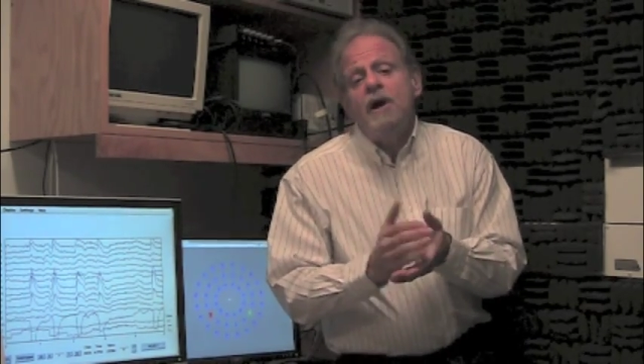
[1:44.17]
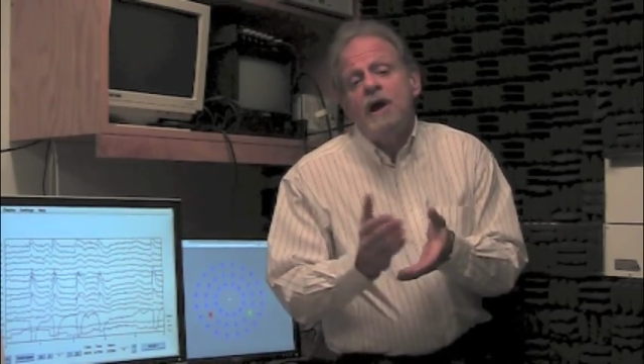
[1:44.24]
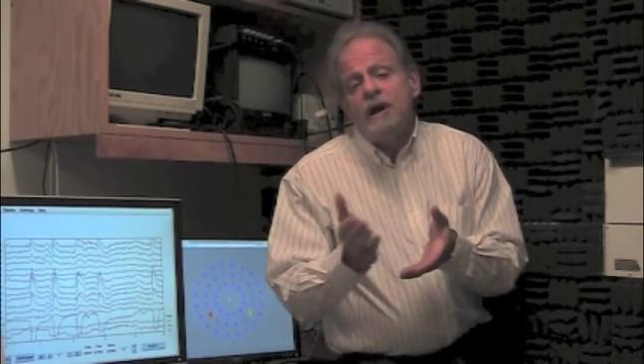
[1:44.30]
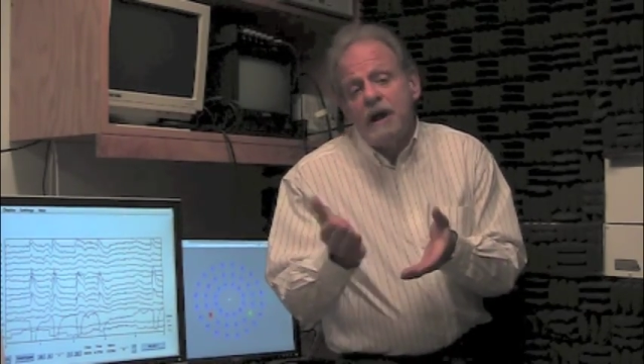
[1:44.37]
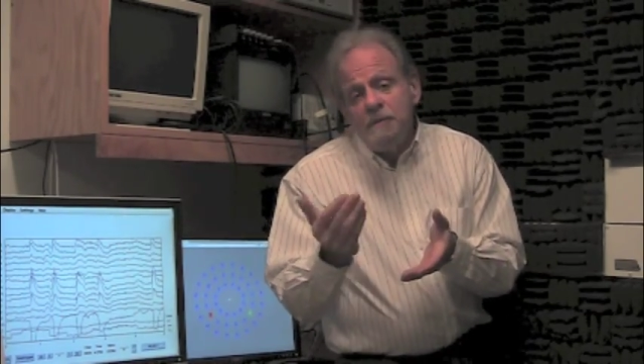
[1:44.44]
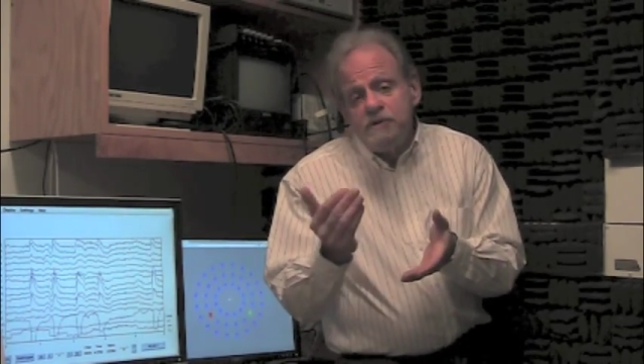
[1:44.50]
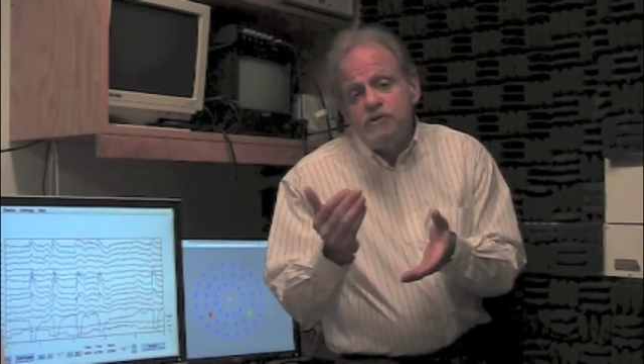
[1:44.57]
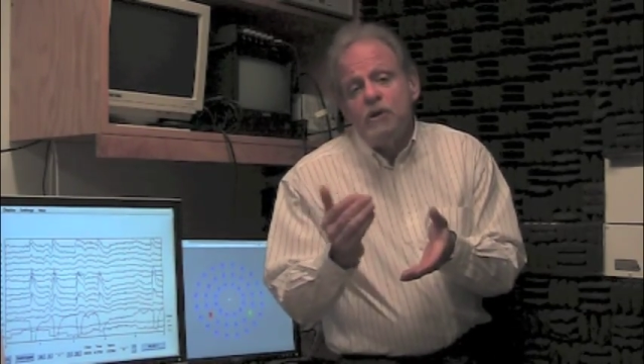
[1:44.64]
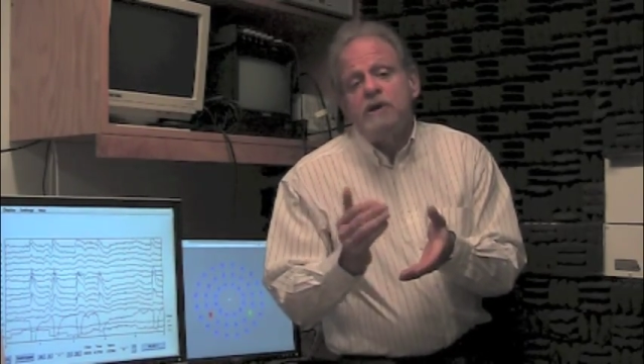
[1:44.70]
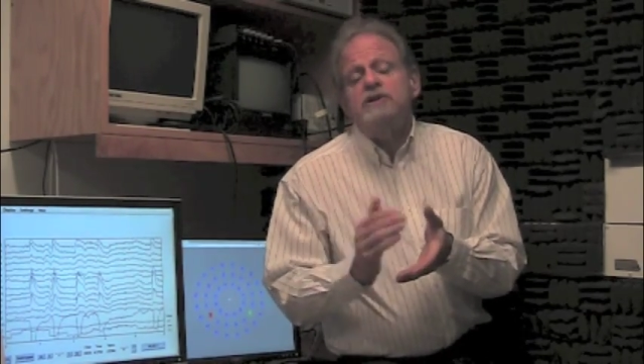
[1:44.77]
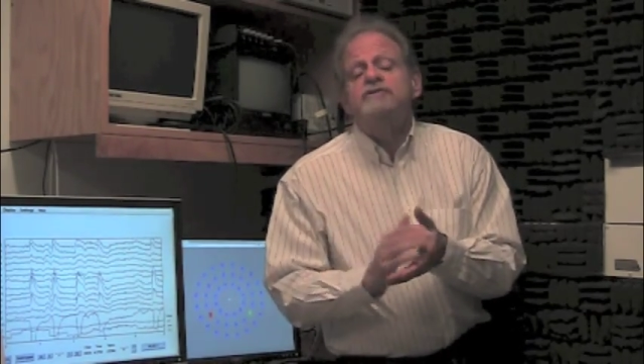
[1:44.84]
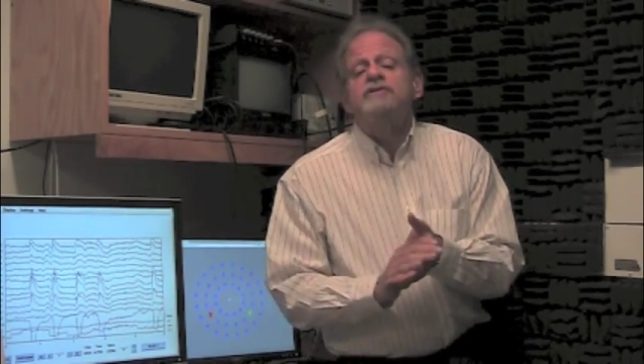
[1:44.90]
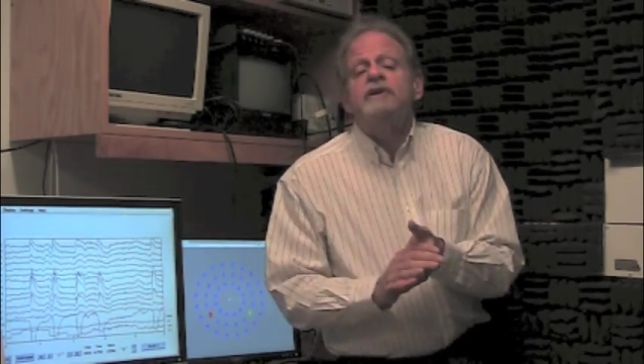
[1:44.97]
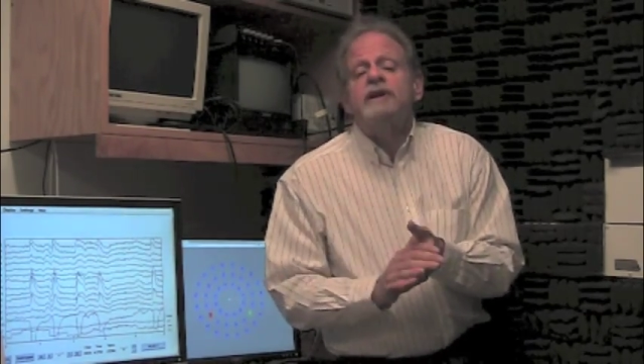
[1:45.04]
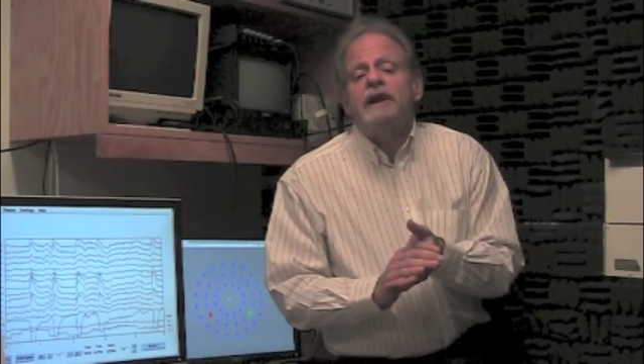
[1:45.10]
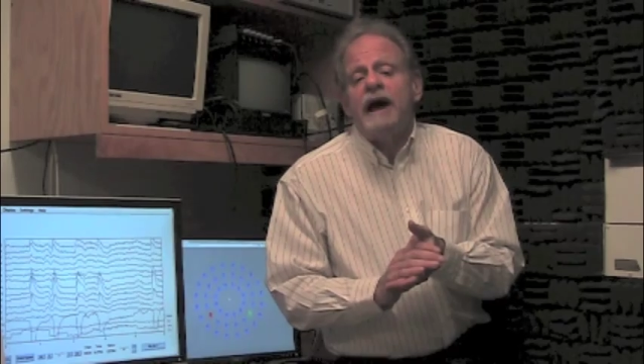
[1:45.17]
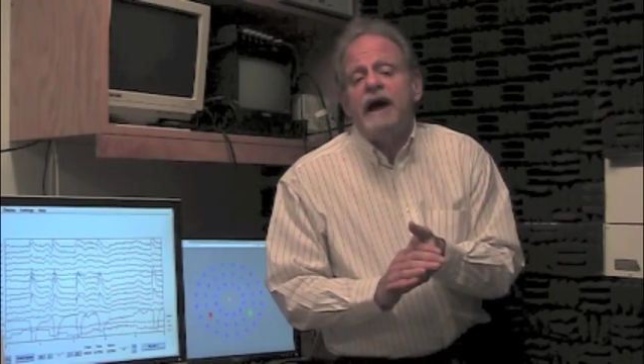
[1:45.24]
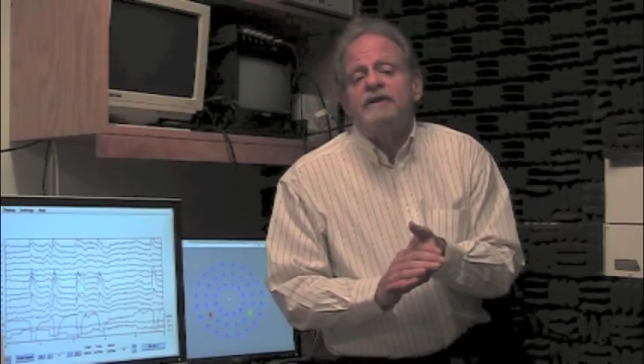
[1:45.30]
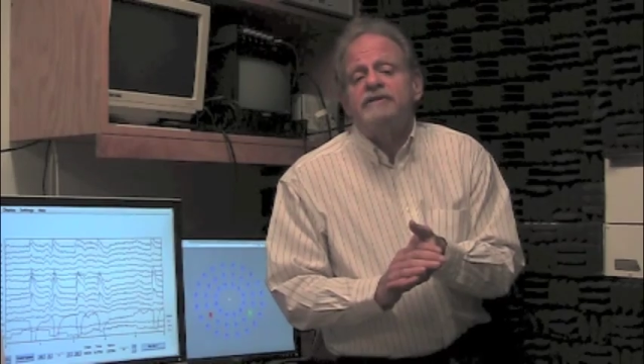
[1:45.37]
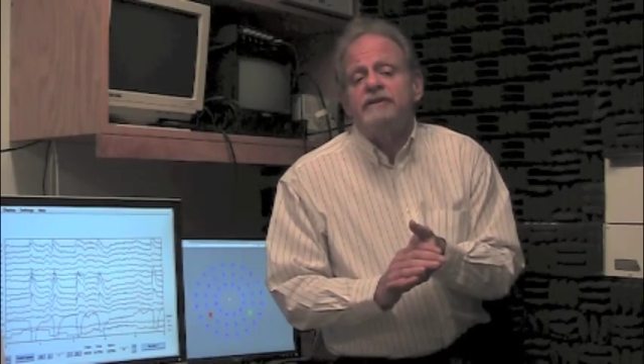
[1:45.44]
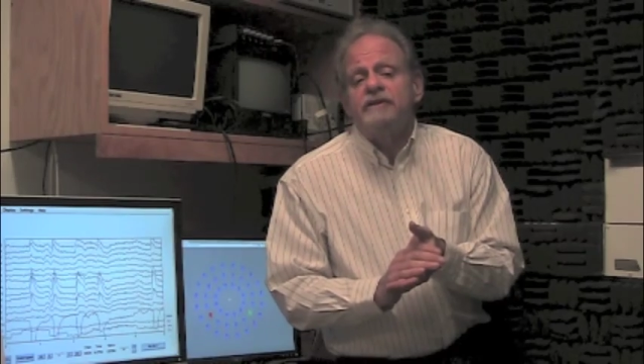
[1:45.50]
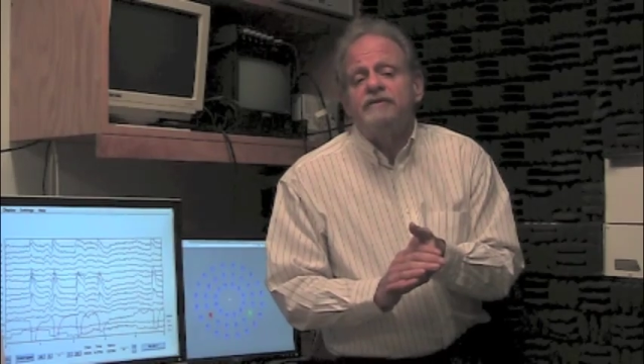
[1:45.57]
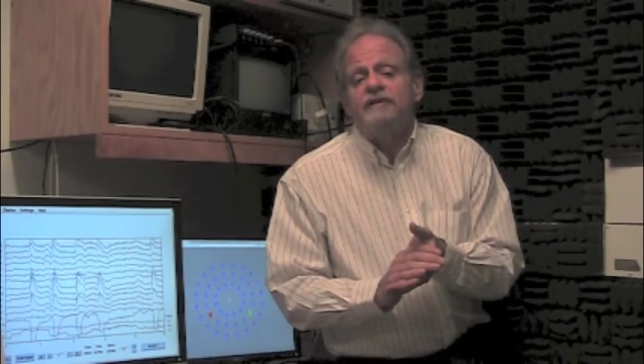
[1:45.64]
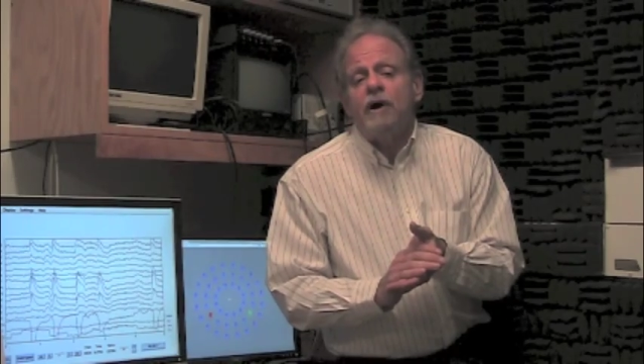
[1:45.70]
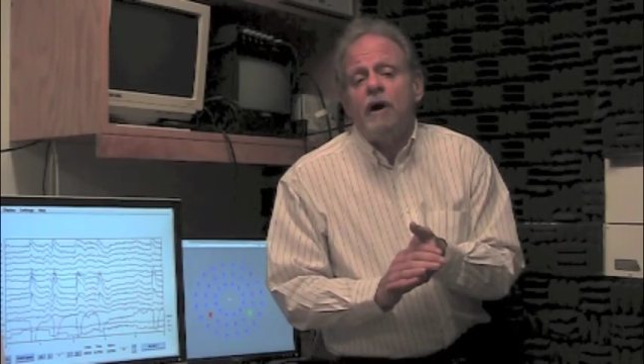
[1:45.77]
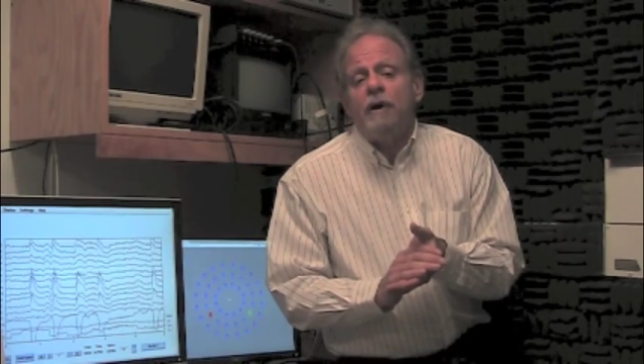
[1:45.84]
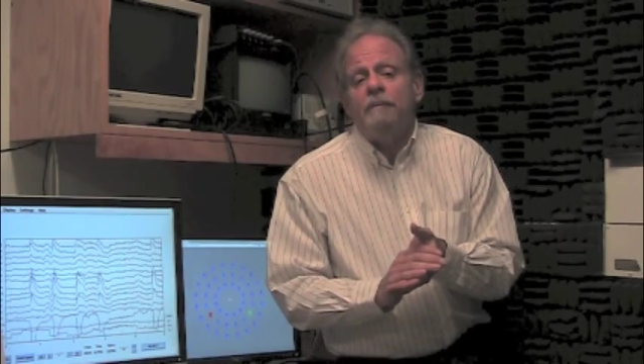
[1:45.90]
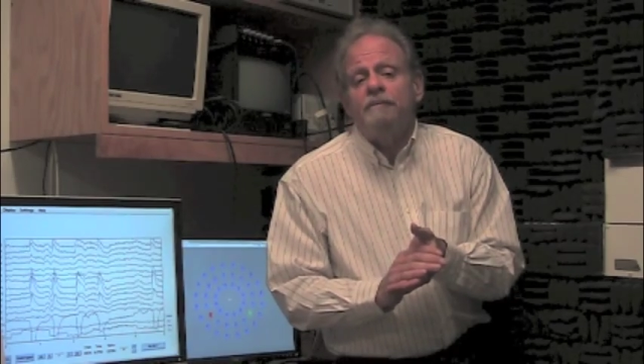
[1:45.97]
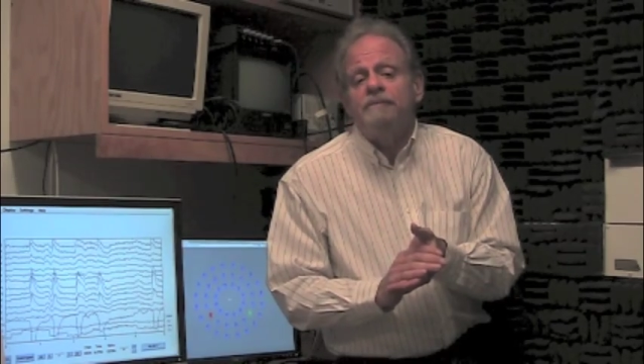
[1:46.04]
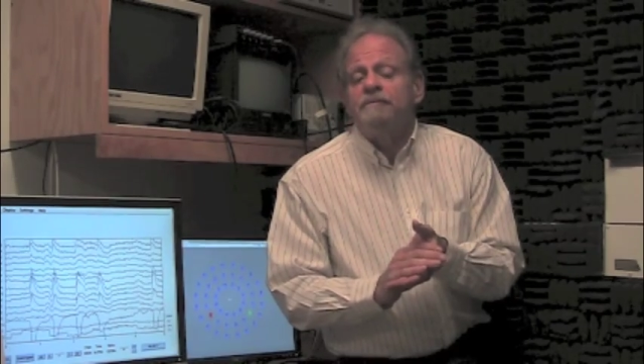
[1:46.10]
come join us for the class in the fall.
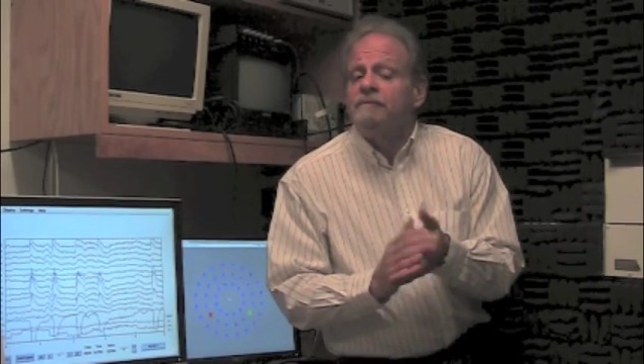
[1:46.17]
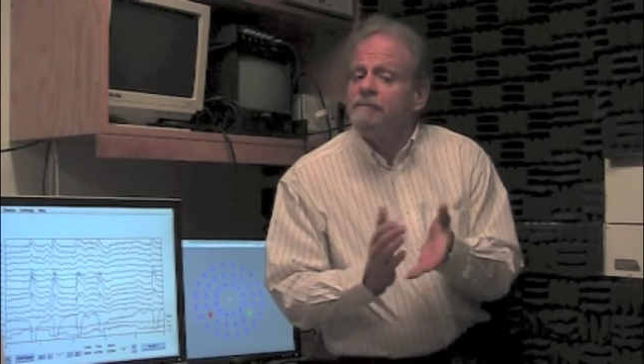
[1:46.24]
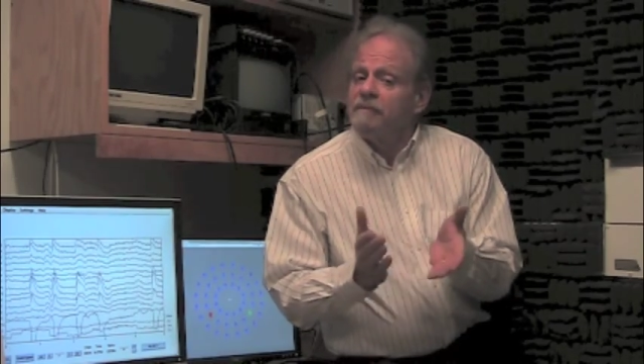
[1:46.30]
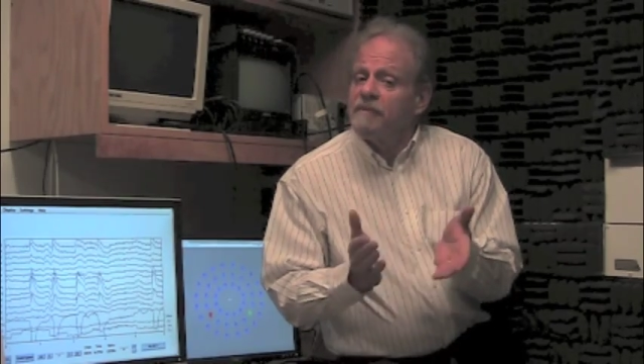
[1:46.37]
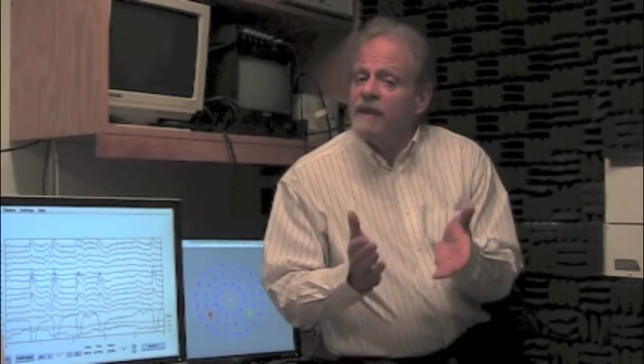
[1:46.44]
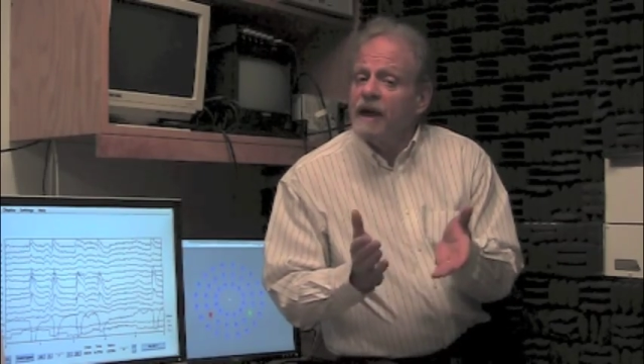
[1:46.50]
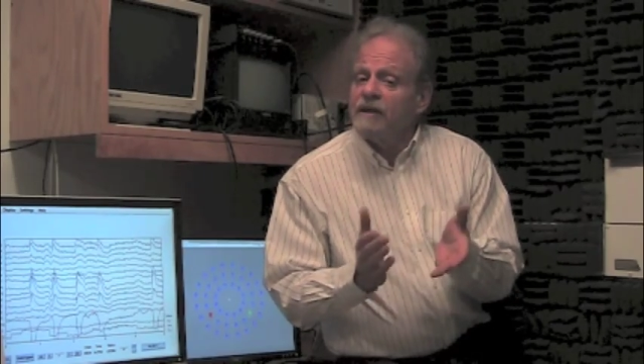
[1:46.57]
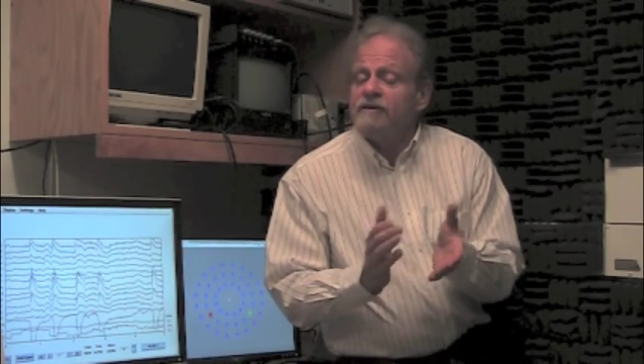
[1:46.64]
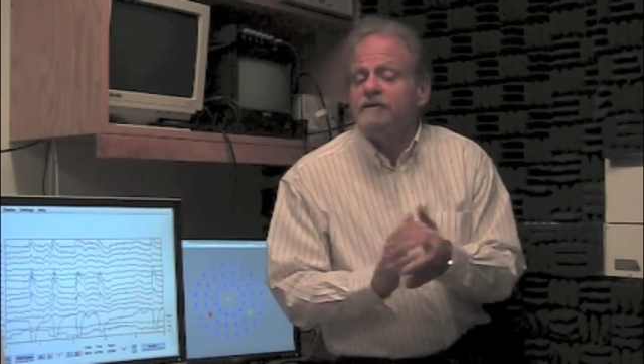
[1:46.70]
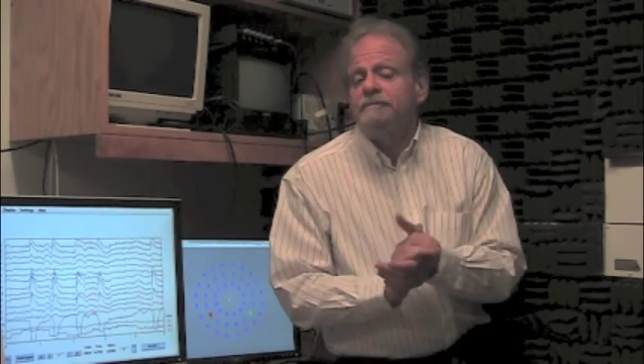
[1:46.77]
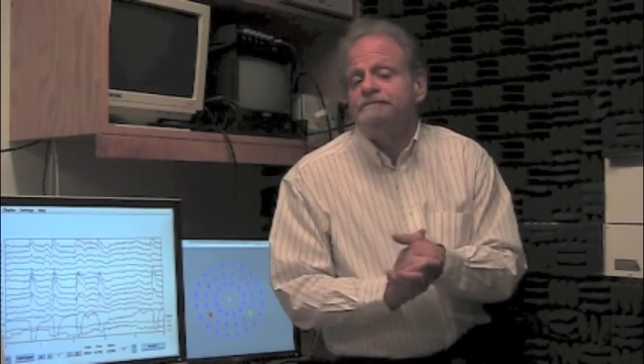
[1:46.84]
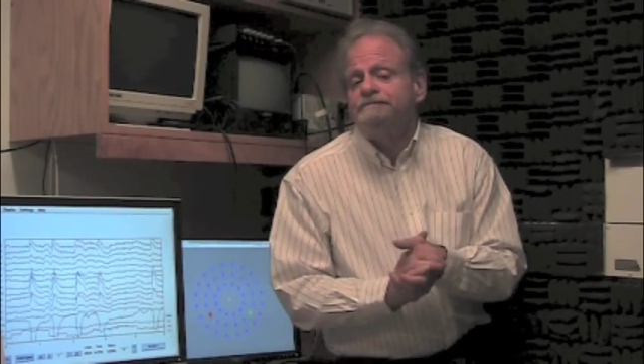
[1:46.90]
Thanks.